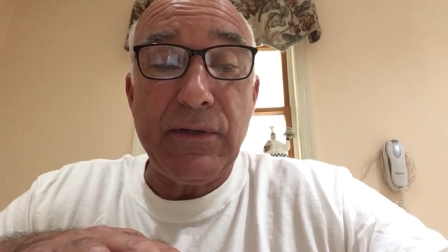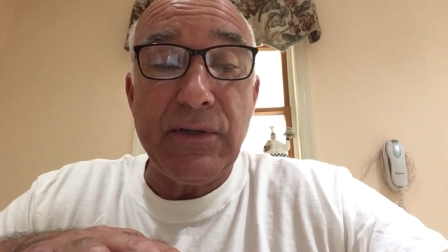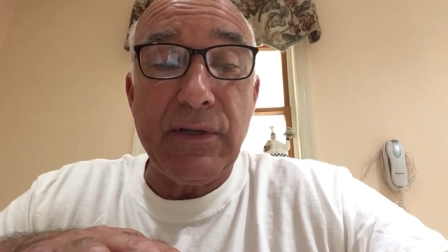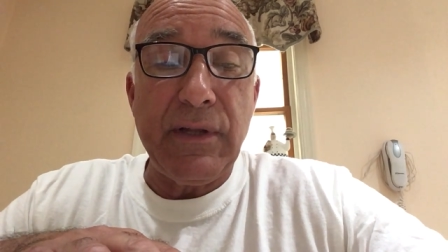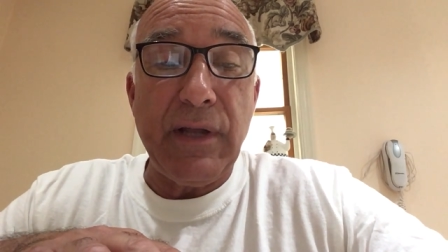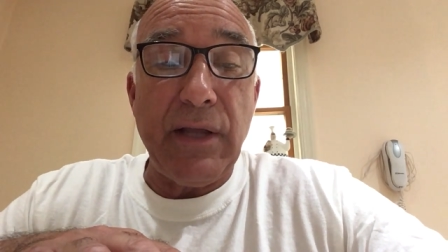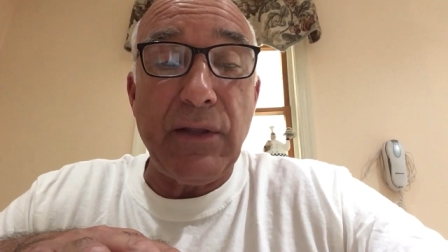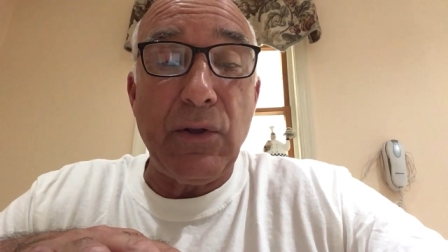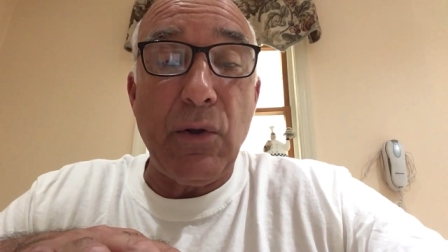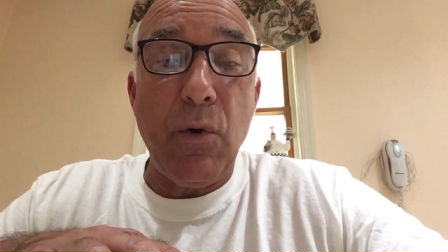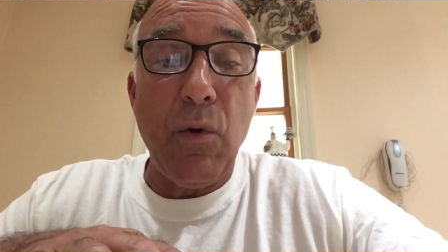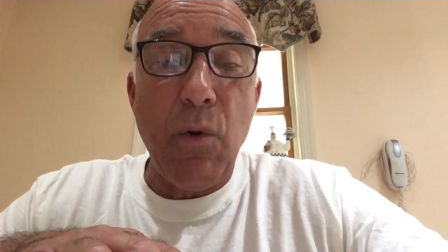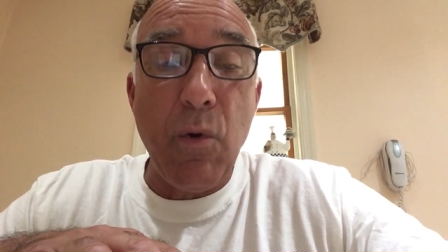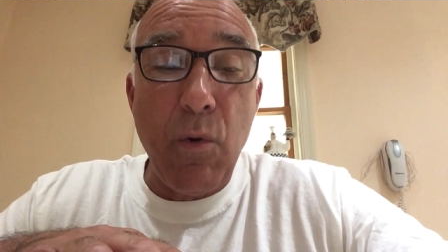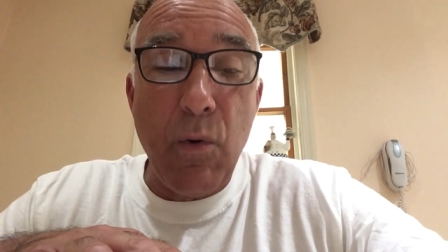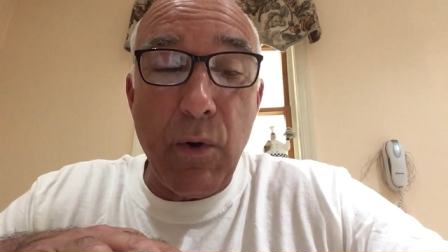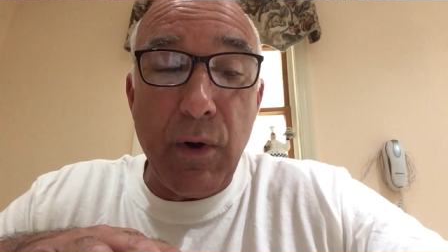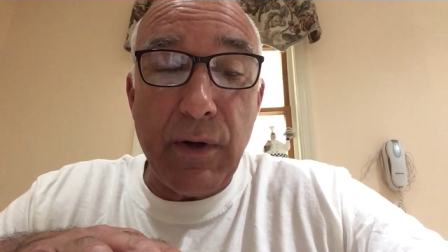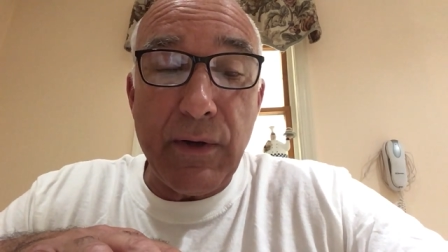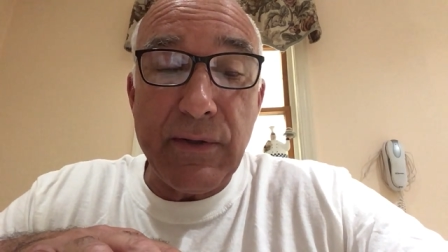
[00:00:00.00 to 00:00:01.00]
so that the
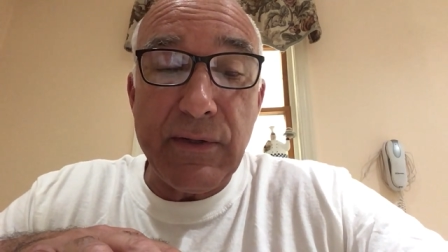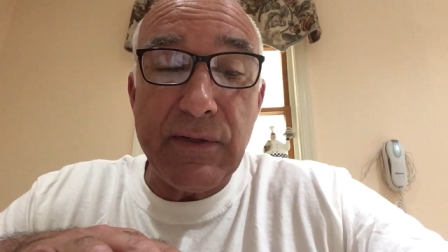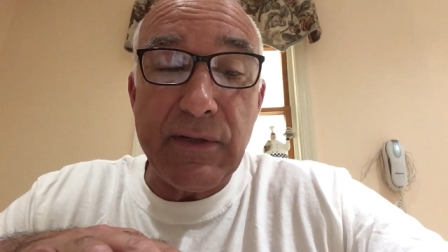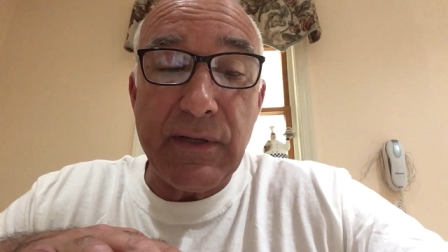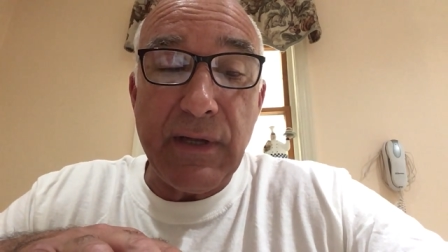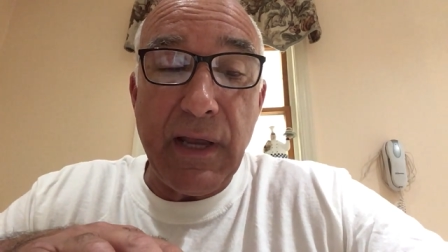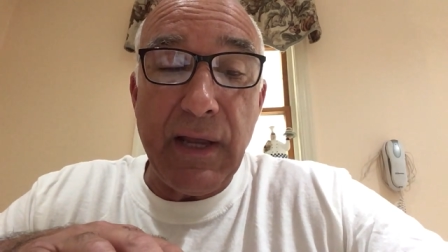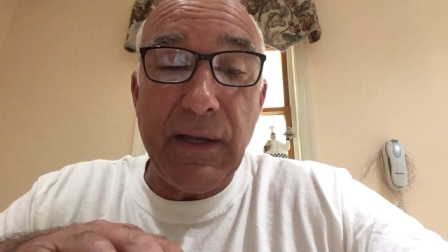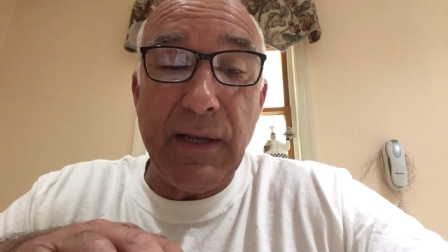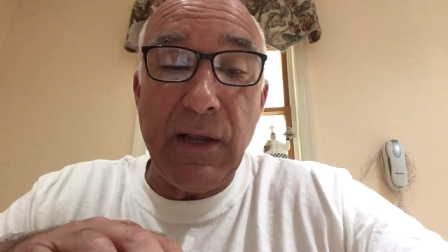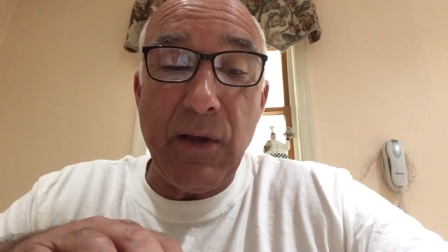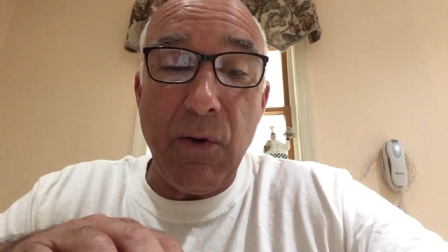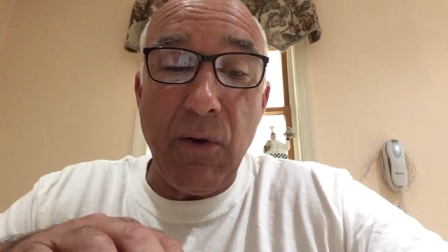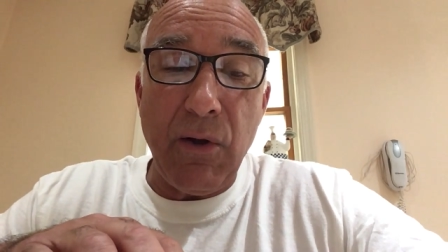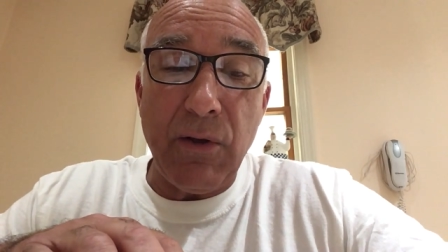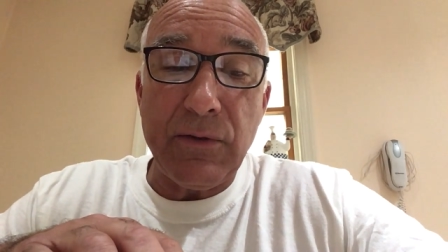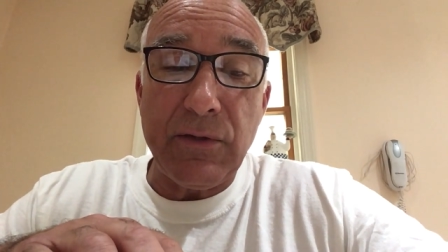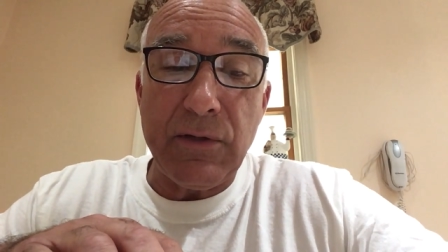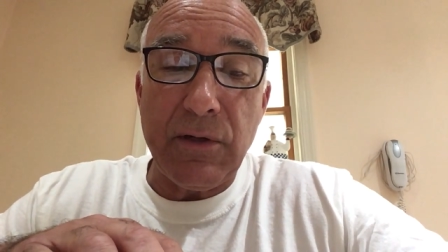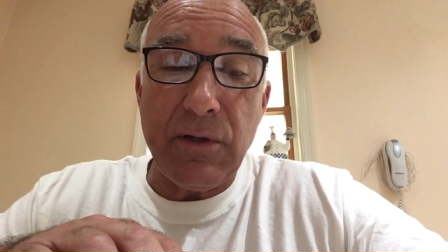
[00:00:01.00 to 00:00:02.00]
horns and the
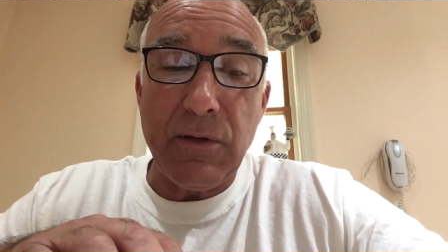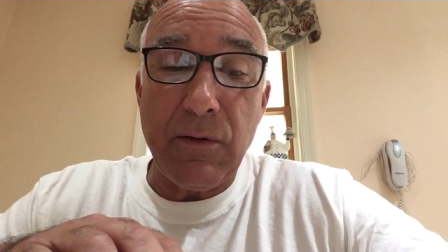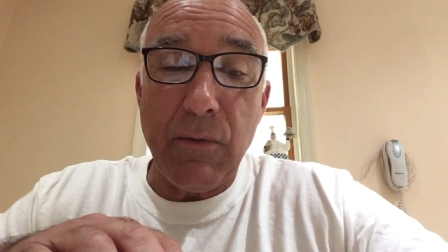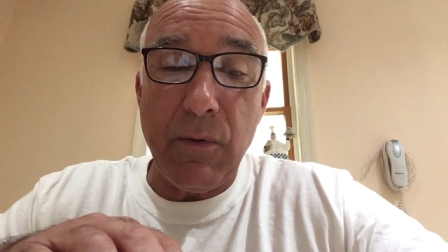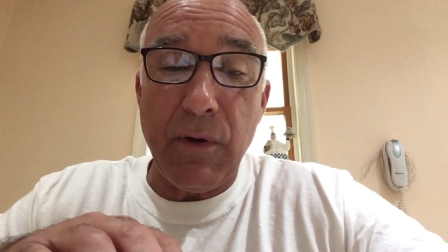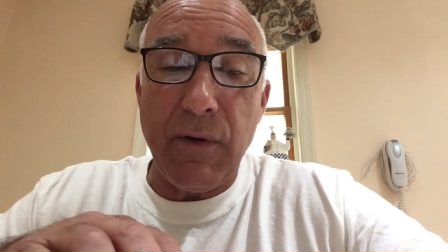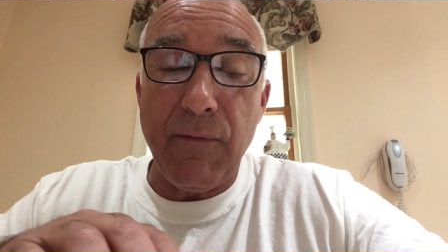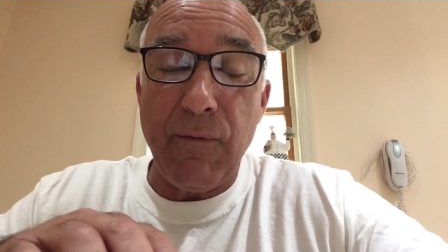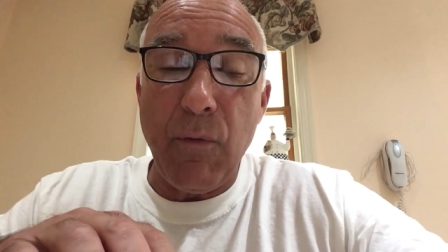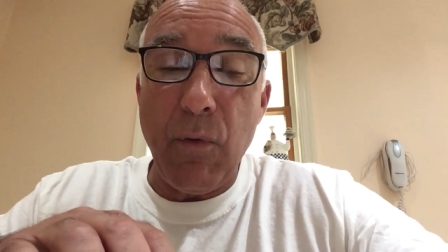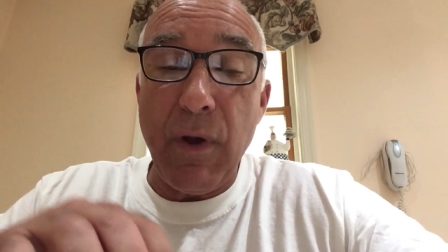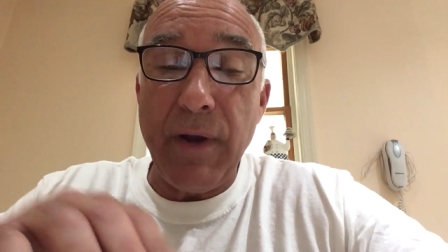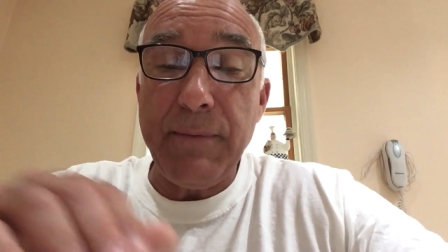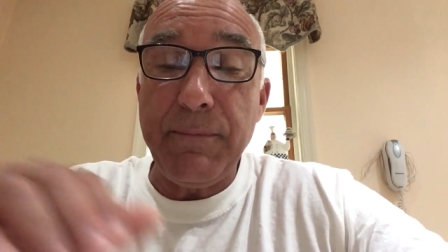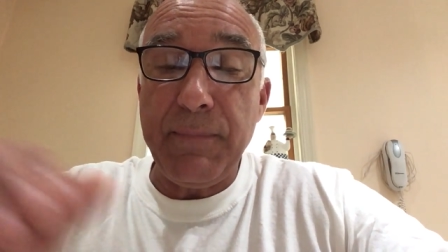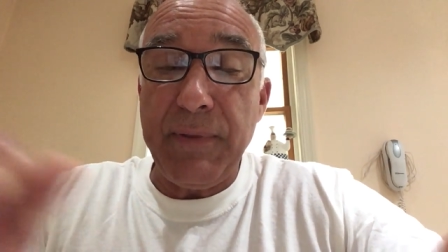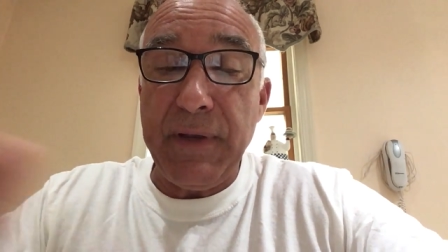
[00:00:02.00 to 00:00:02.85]
altar were of one